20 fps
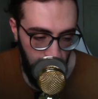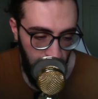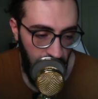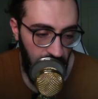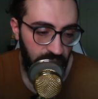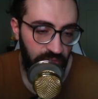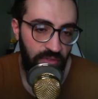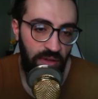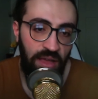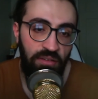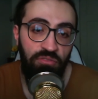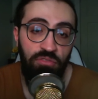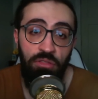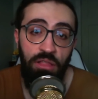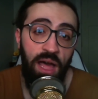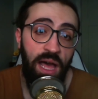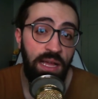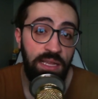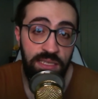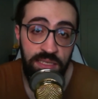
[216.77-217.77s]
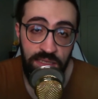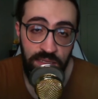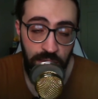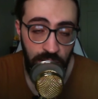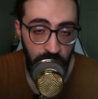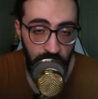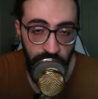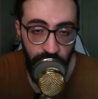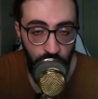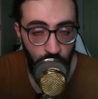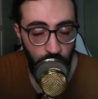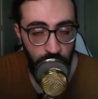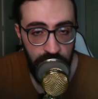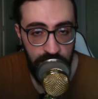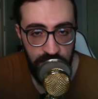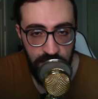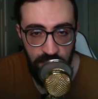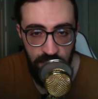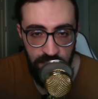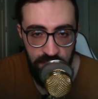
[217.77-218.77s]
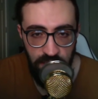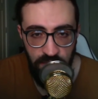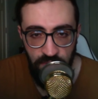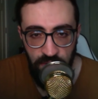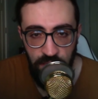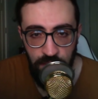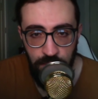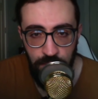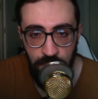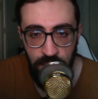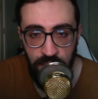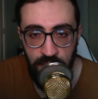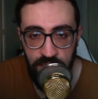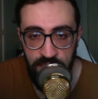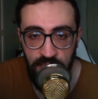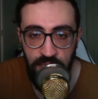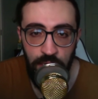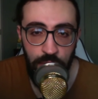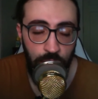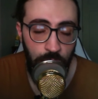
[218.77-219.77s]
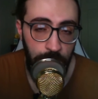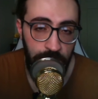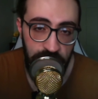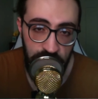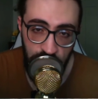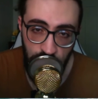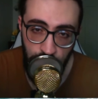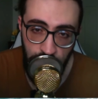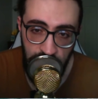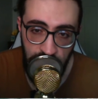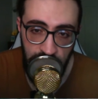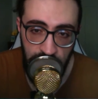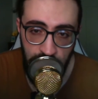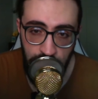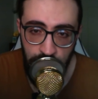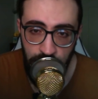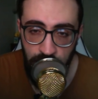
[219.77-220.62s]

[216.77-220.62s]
I've I've lost loved ones because of it because they didn't want me doing it.